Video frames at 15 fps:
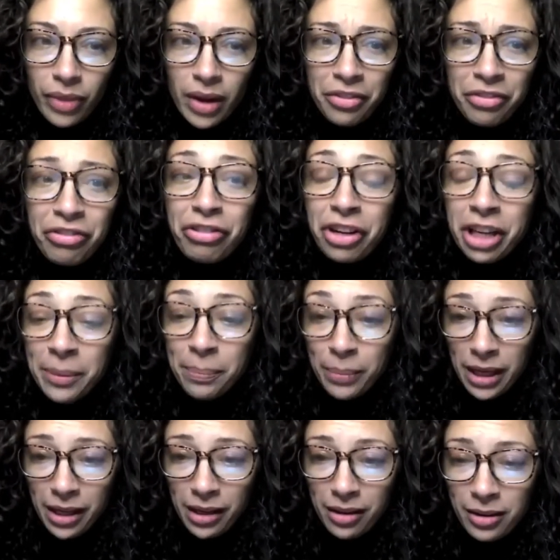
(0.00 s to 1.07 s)
free
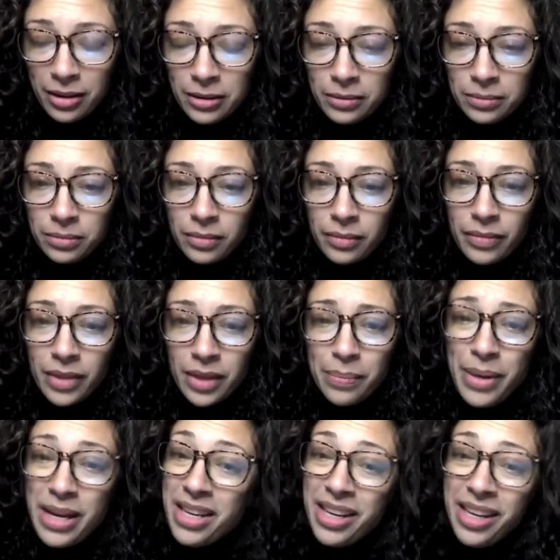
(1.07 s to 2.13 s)
me,
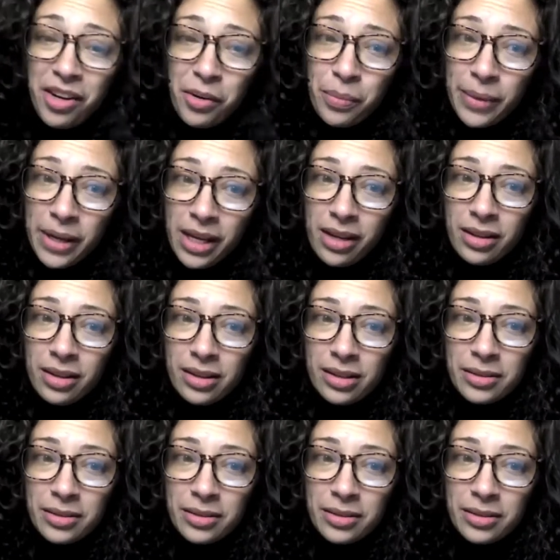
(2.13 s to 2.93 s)
be near me.